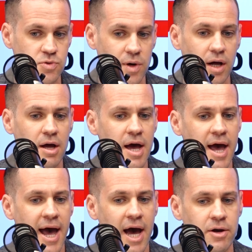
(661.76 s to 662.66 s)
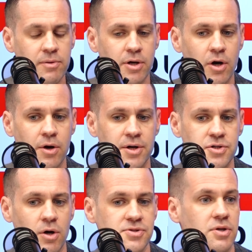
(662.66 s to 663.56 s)
as well. How do you encourage
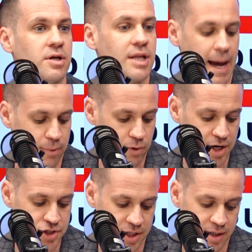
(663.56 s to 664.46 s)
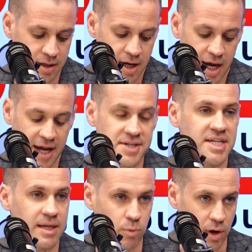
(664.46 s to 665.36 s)
also collaboration and
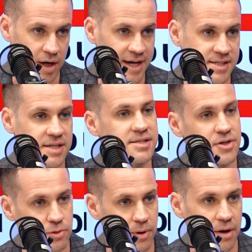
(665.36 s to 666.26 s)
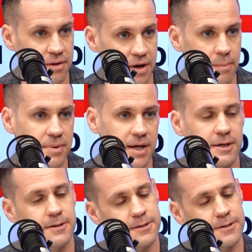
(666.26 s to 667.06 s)
teamwork as an essential part of the company?